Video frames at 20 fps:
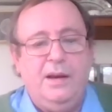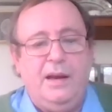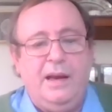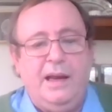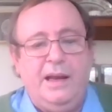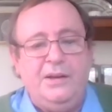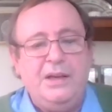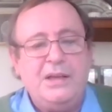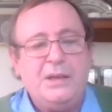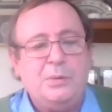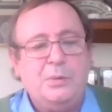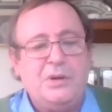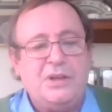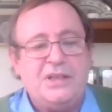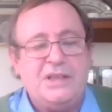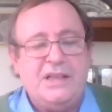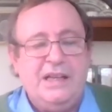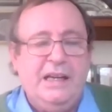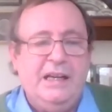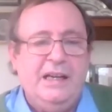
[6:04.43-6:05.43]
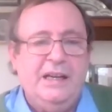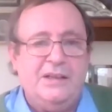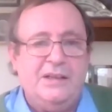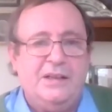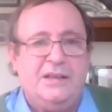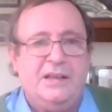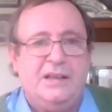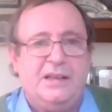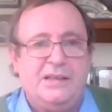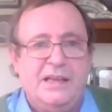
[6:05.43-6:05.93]
And this was seen as a
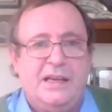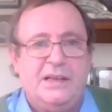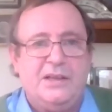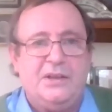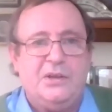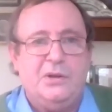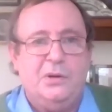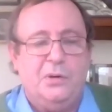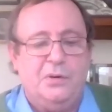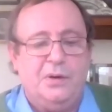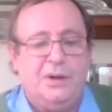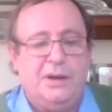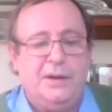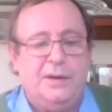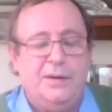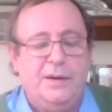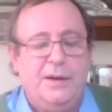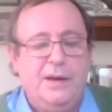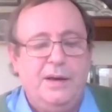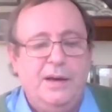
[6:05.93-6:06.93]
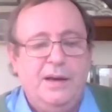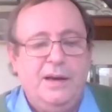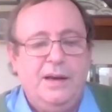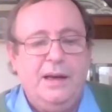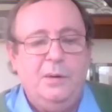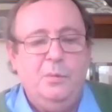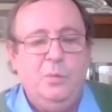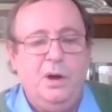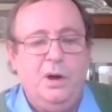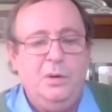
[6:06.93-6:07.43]
success story,
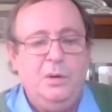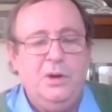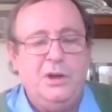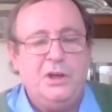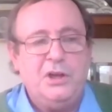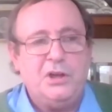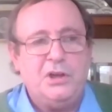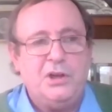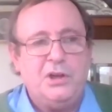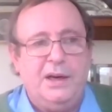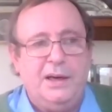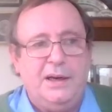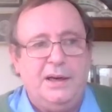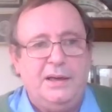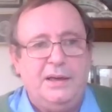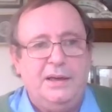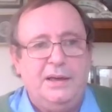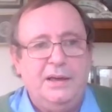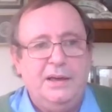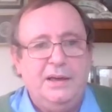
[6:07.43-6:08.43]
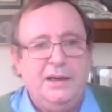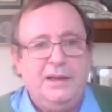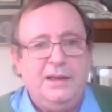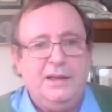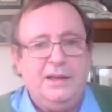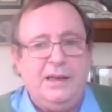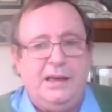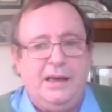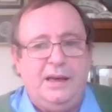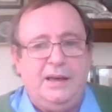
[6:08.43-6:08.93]
and one which the
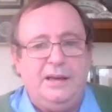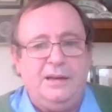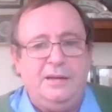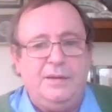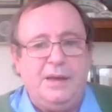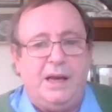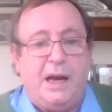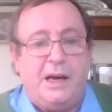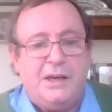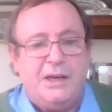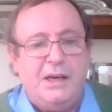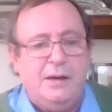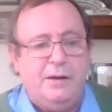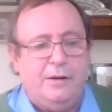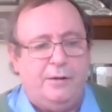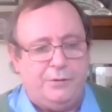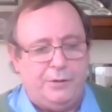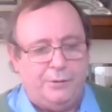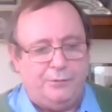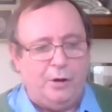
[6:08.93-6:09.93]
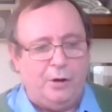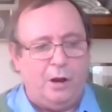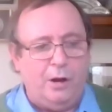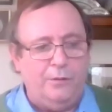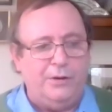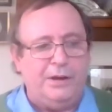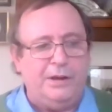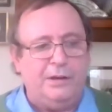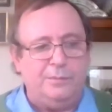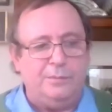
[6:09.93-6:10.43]
idea of
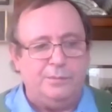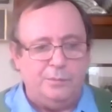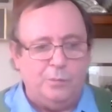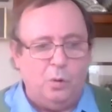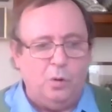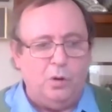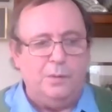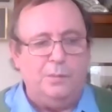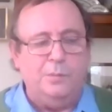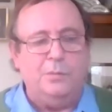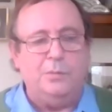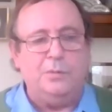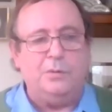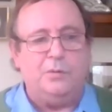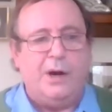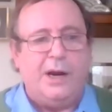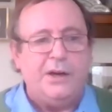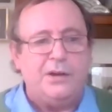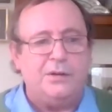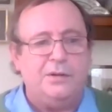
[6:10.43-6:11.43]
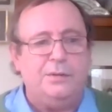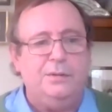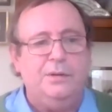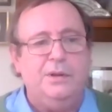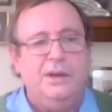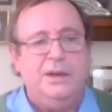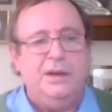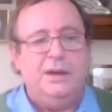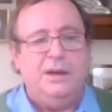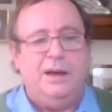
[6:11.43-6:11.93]
devolving more and greater
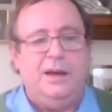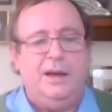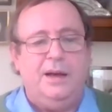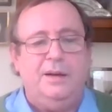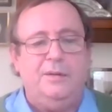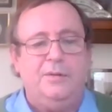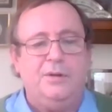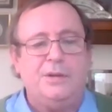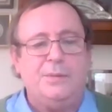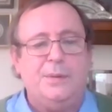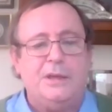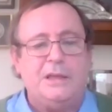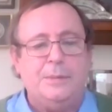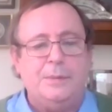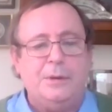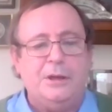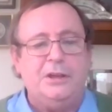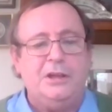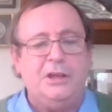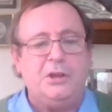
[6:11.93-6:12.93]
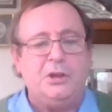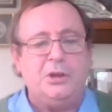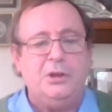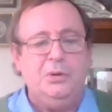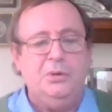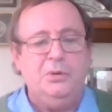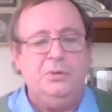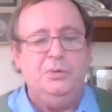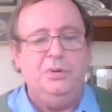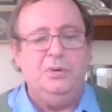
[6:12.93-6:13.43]
responsibility
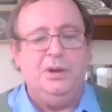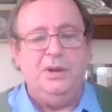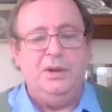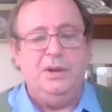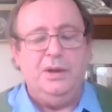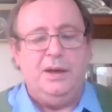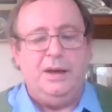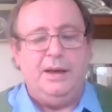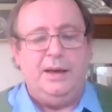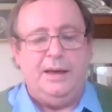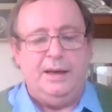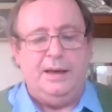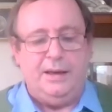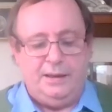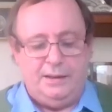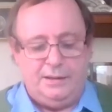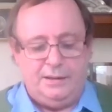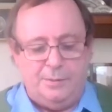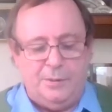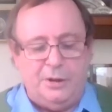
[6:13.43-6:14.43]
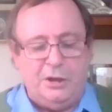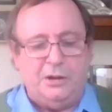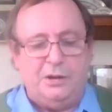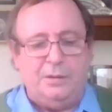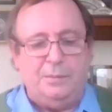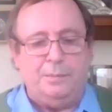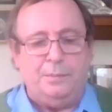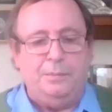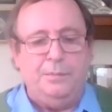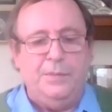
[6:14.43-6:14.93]
to
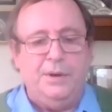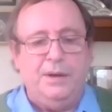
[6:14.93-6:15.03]
Dominion